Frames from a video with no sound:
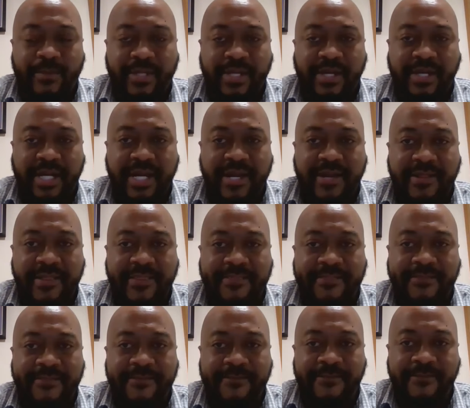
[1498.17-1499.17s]
Okay?
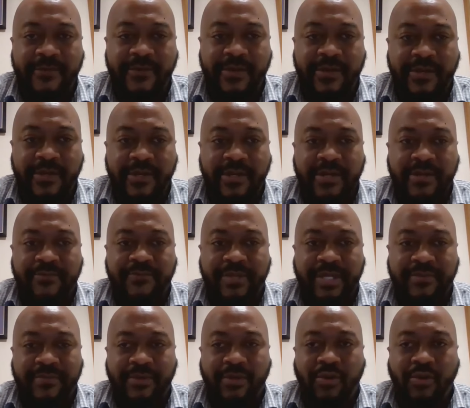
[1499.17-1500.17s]

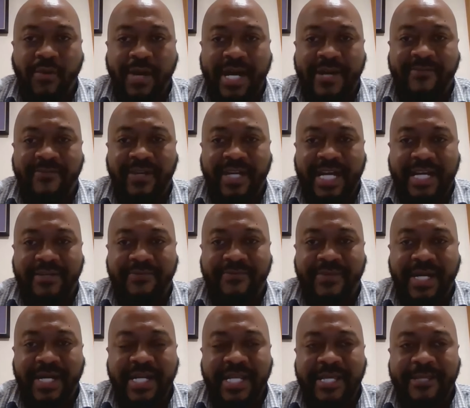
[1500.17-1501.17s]
People who have a lot of
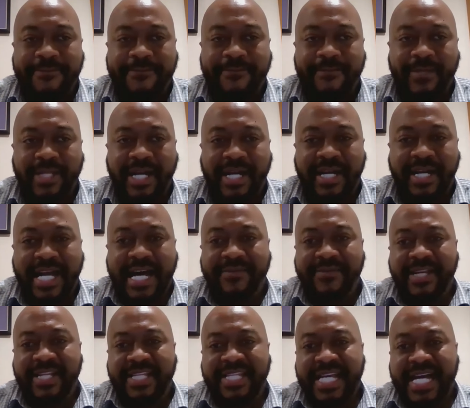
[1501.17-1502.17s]
money, a lot of
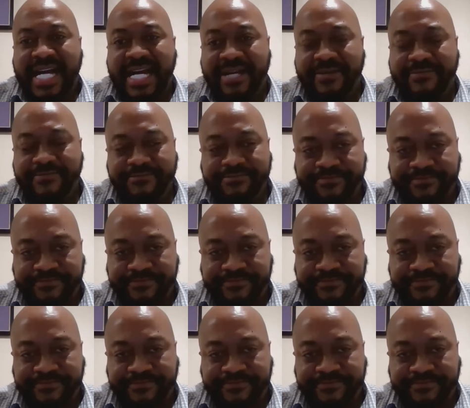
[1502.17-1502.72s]
the time,